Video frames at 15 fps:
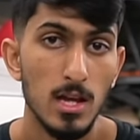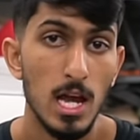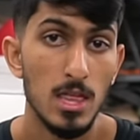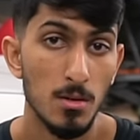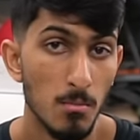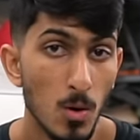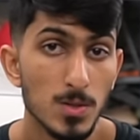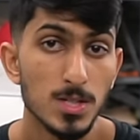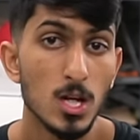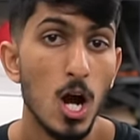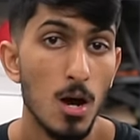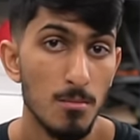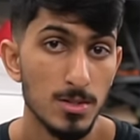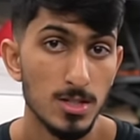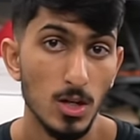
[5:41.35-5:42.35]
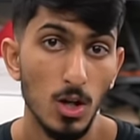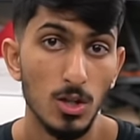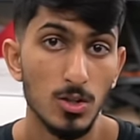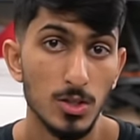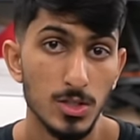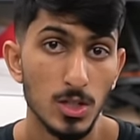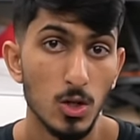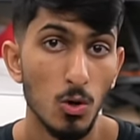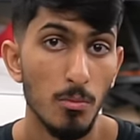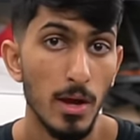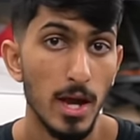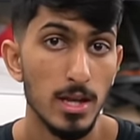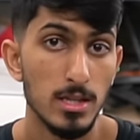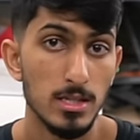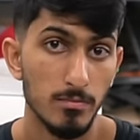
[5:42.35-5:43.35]
And the most common solenoid to go
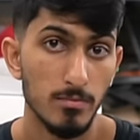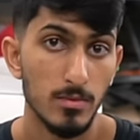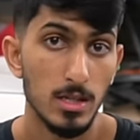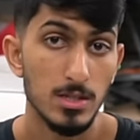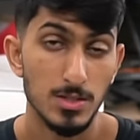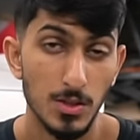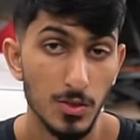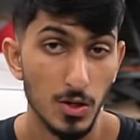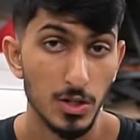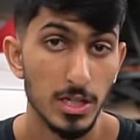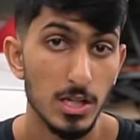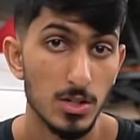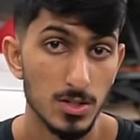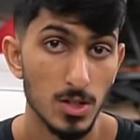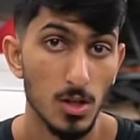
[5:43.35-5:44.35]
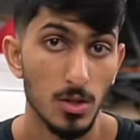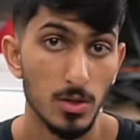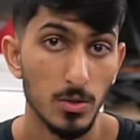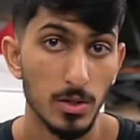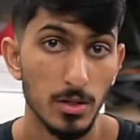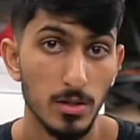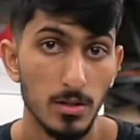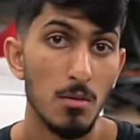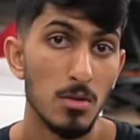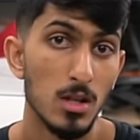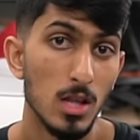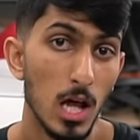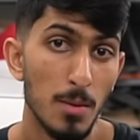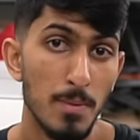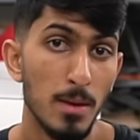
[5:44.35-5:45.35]
bad is the third gear solenoid. A
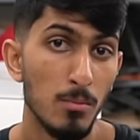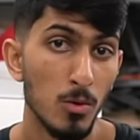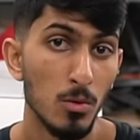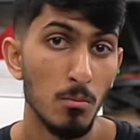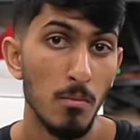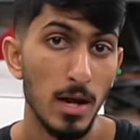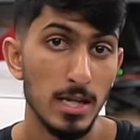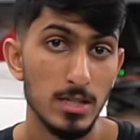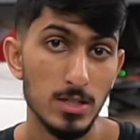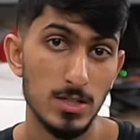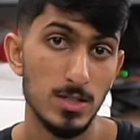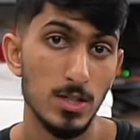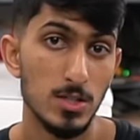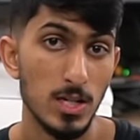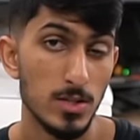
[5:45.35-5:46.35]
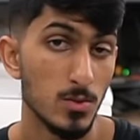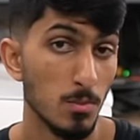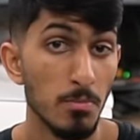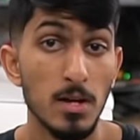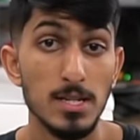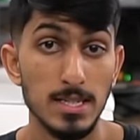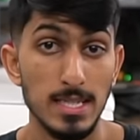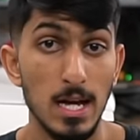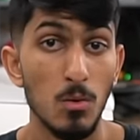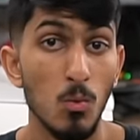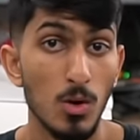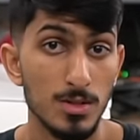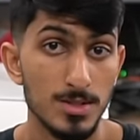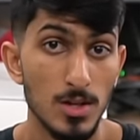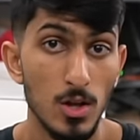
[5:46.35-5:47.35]
lot of people might just suggest replacing that
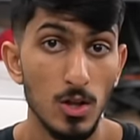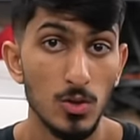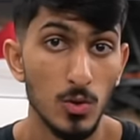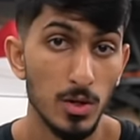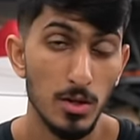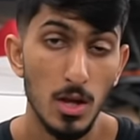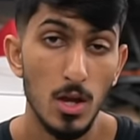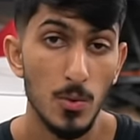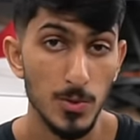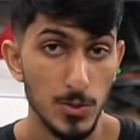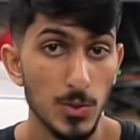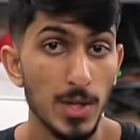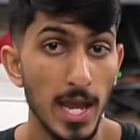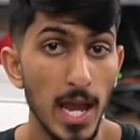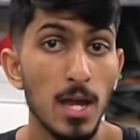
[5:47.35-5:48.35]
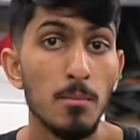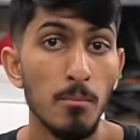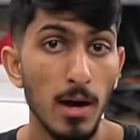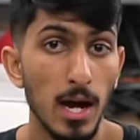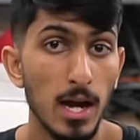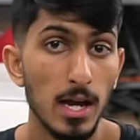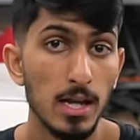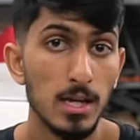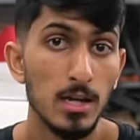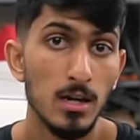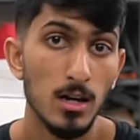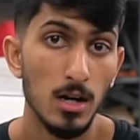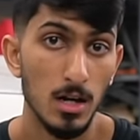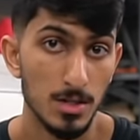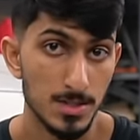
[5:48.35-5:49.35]
one solenoid, which you can buy
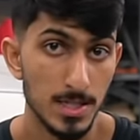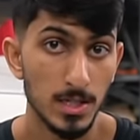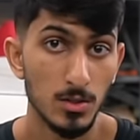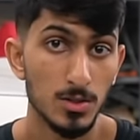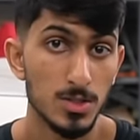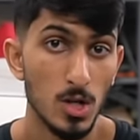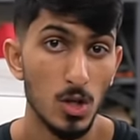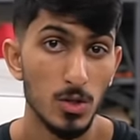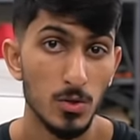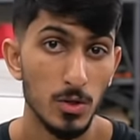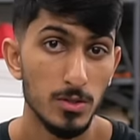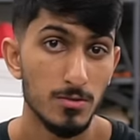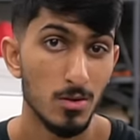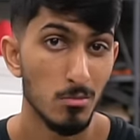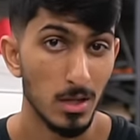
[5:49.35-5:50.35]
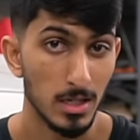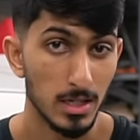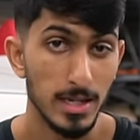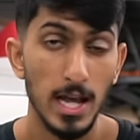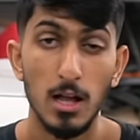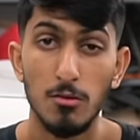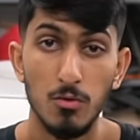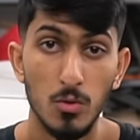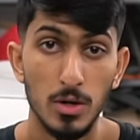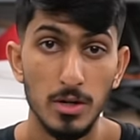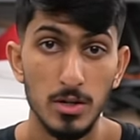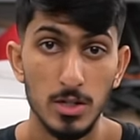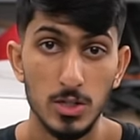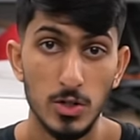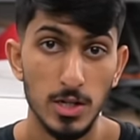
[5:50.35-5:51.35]
uh, single solenoids from like
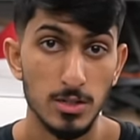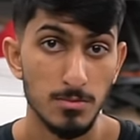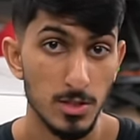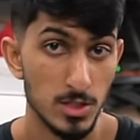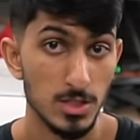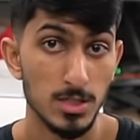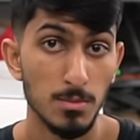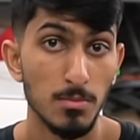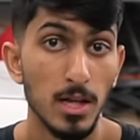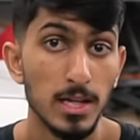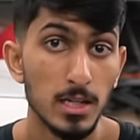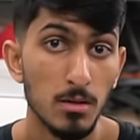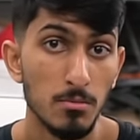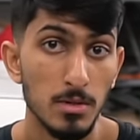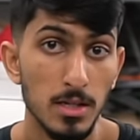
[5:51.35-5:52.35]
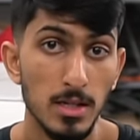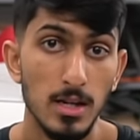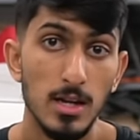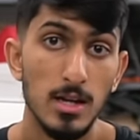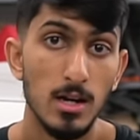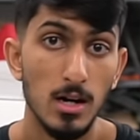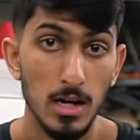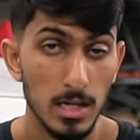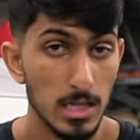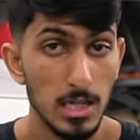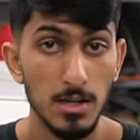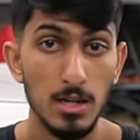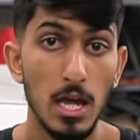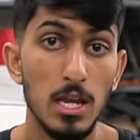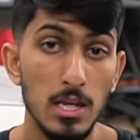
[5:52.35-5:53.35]
California Transmission Supply Company uh,
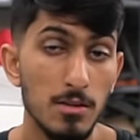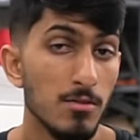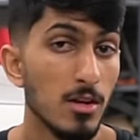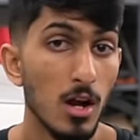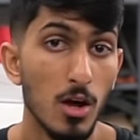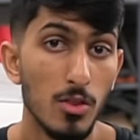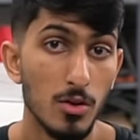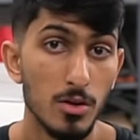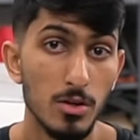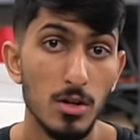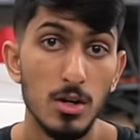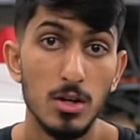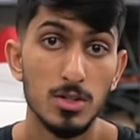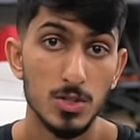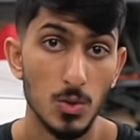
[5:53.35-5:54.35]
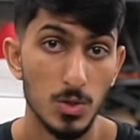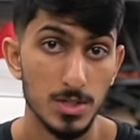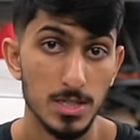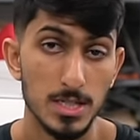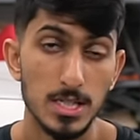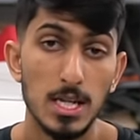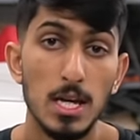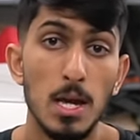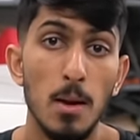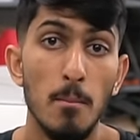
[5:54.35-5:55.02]
and, and even other sources.